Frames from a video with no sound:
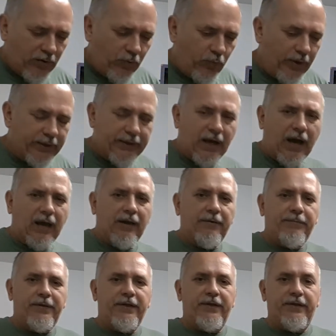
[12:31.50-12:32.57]
When
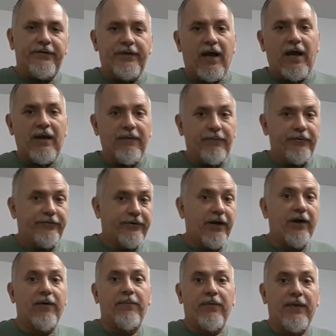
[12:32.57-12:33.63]
Gottlieb did this, Gottlieb was
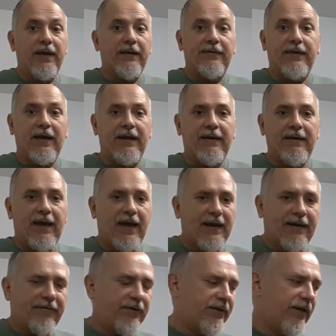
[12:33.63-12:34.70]
terrible. They had
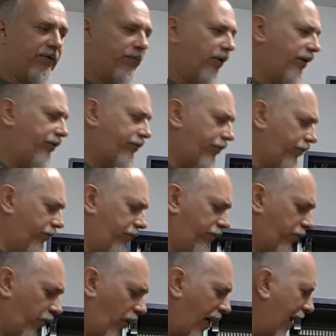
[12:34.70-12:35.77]
everything run through
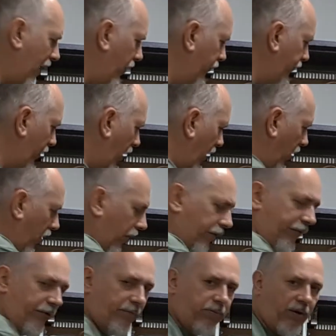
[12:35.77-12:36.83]
grounds all
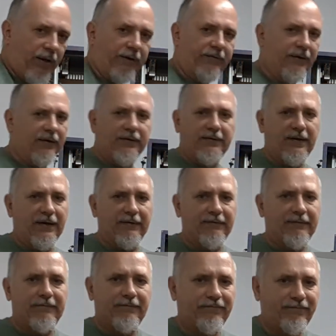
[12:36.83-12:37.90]
over the place. They just
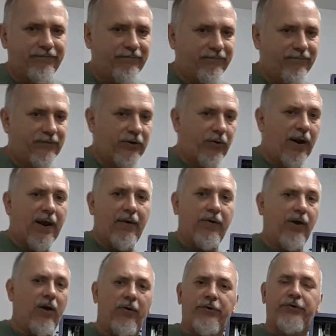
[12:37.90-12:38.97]
had
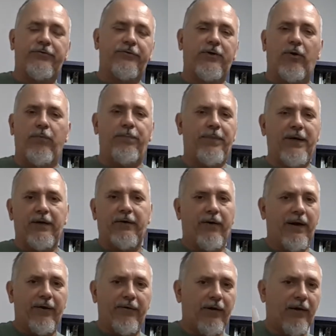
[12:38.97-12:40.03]
ground. Oh, just go pick
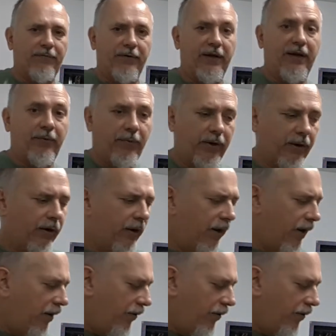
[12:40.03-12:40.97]
ground off of anywhere.